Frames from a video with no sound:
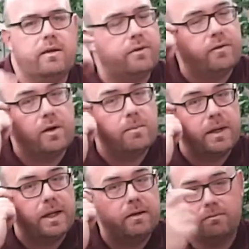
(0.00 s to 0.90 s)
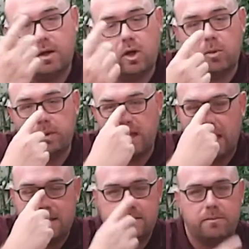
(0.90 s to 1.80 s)
If they've only been in a couple of
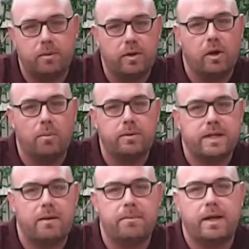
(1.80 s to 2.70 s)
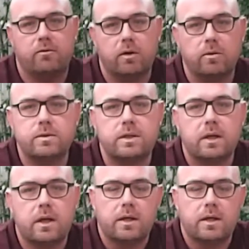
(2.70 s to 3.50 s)
years, they've probably not put out many roots,